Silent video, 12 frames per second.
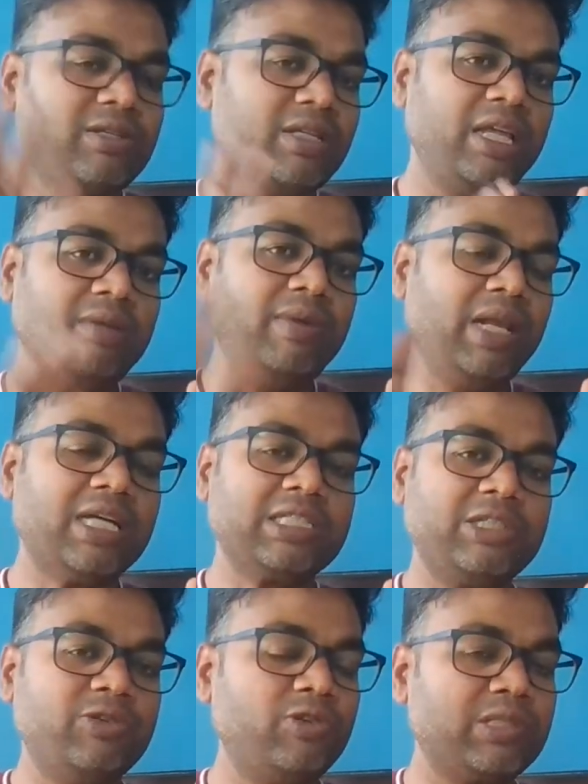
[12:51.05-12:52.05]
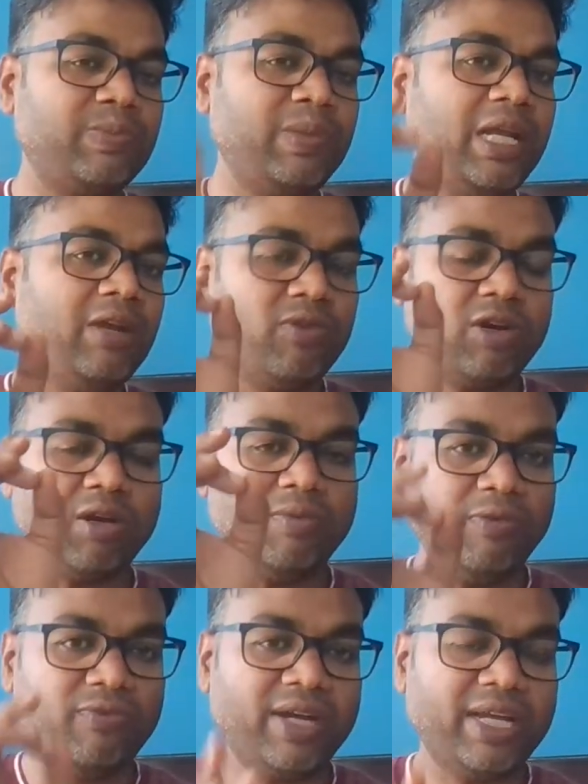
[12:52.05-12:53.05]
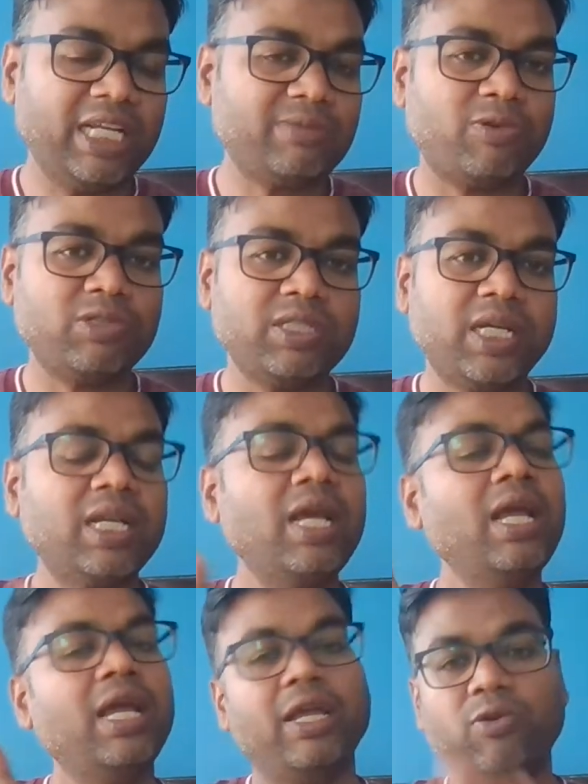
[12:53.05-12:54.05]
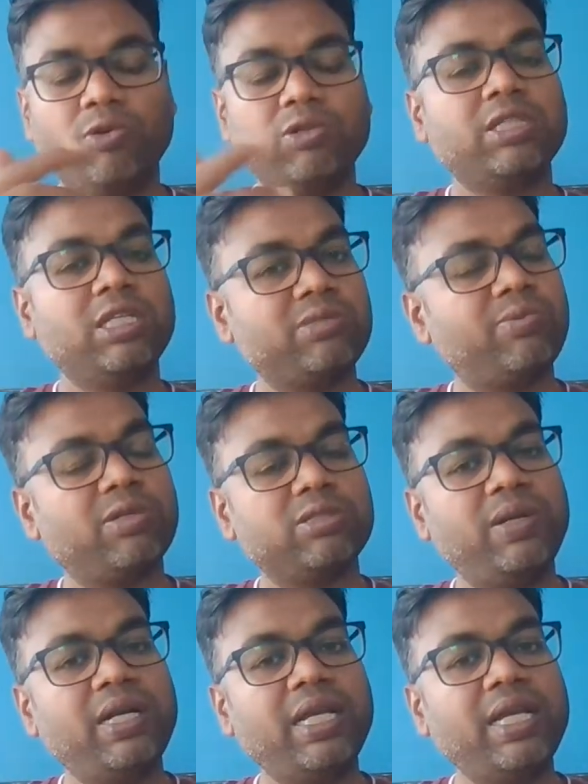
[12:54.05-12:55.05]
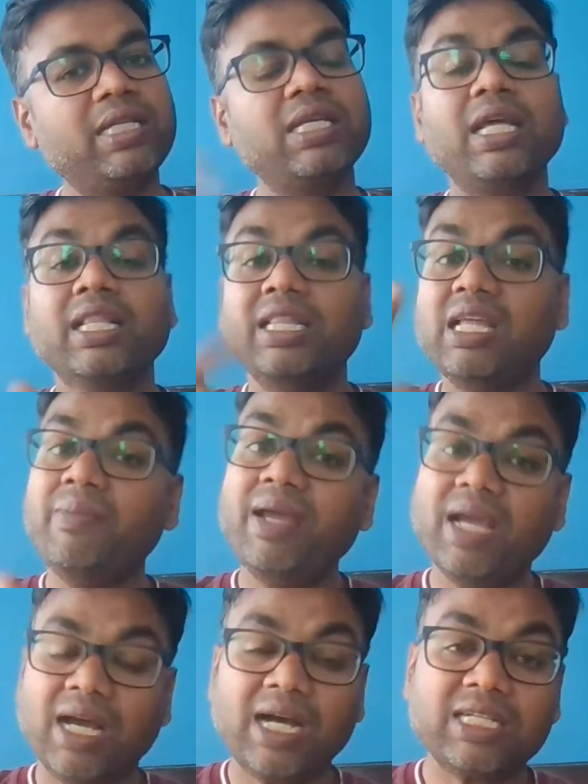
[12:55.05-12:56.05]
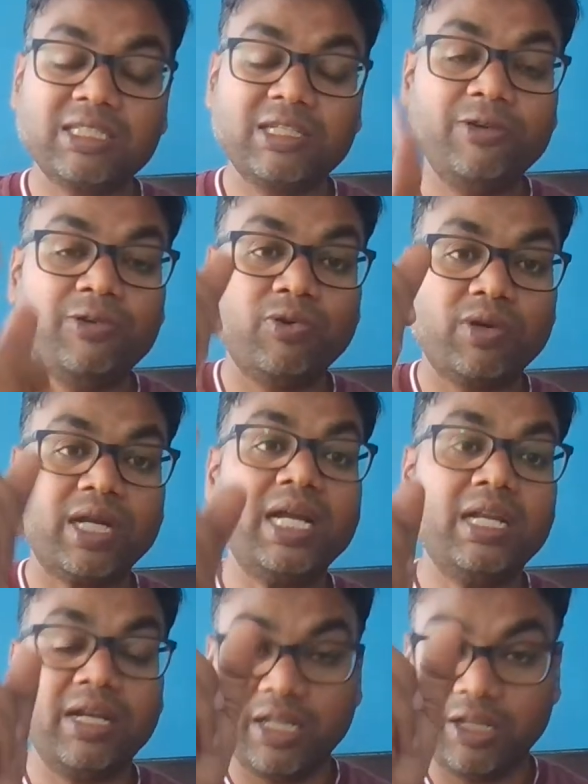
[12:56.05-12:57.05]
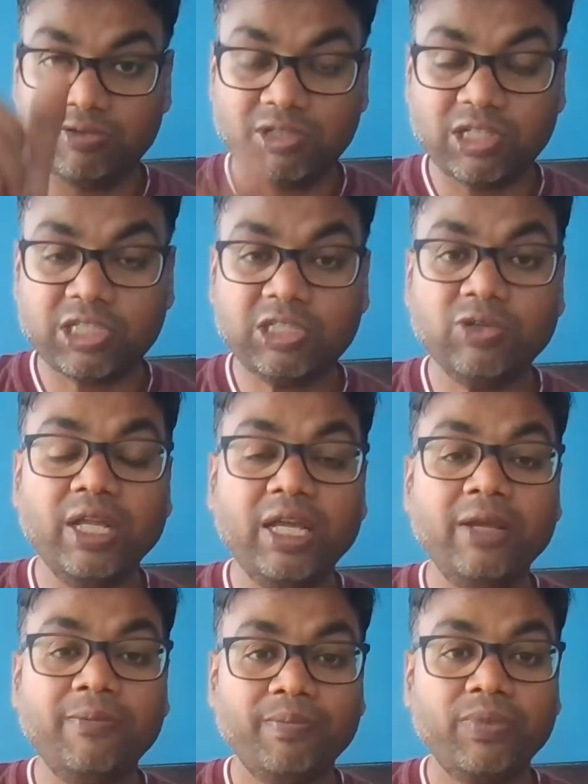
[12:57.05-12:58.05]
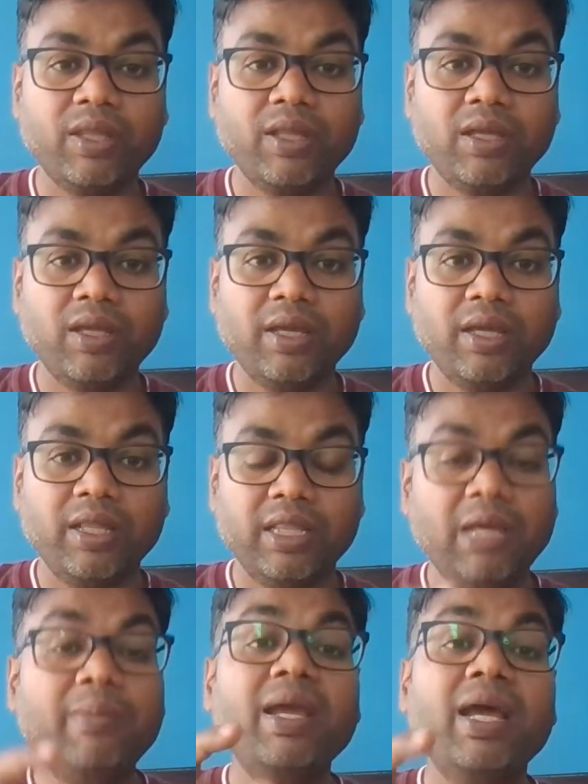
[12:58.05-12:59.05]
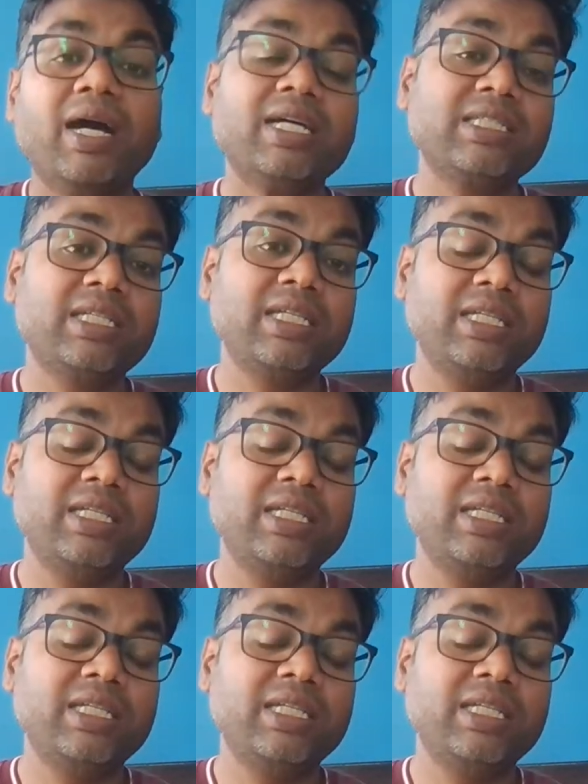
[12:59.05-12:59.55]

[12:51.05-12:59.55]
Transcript: They will ask you to explain one of your finance project, roles and responsibilities. They may ask you to write a user story. They will ask you